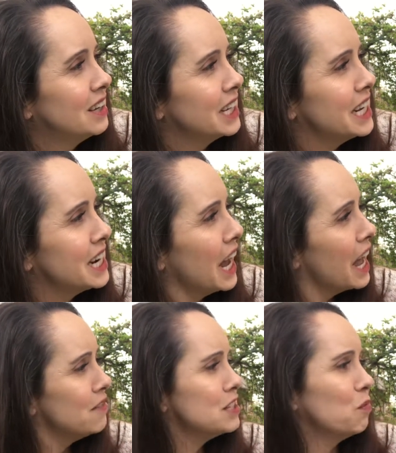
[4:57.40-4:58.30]
"Can I
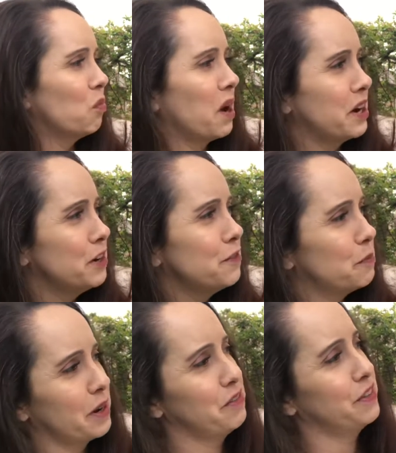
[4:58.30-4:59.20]
have some water for
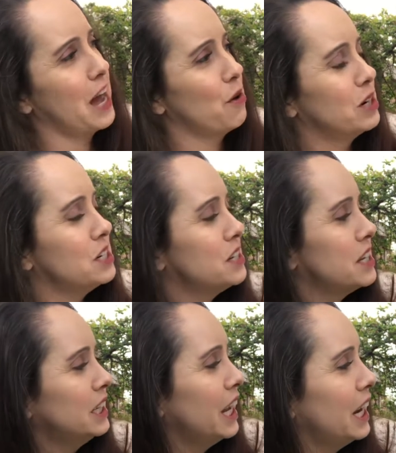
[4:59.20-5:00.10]
my flowers?"
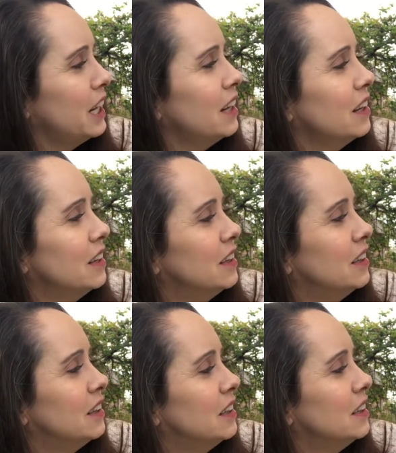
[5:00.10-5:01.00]
said Katie.
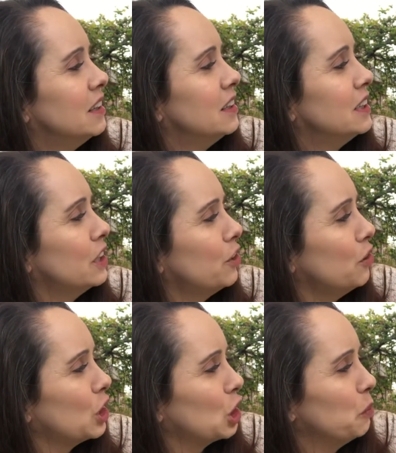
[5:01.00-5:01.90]
The little
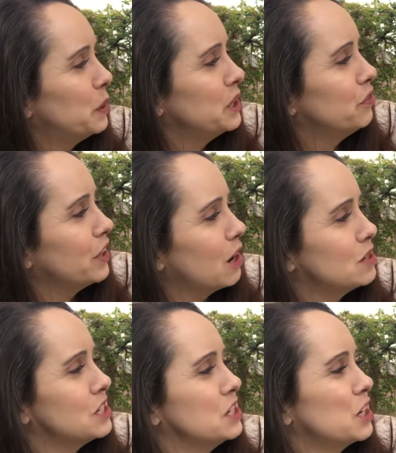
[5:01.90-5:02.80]
girl put the
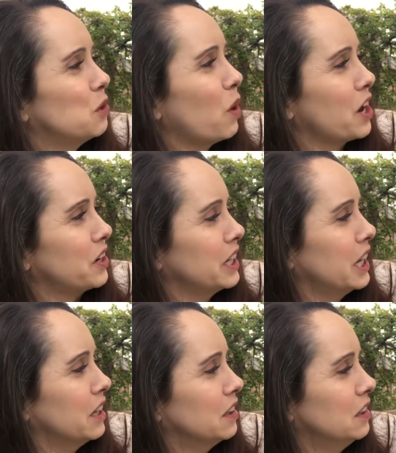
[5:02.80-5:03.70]
flowers into her watering
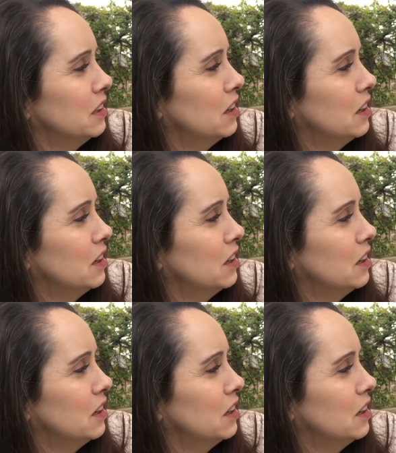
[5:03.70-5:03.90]
can.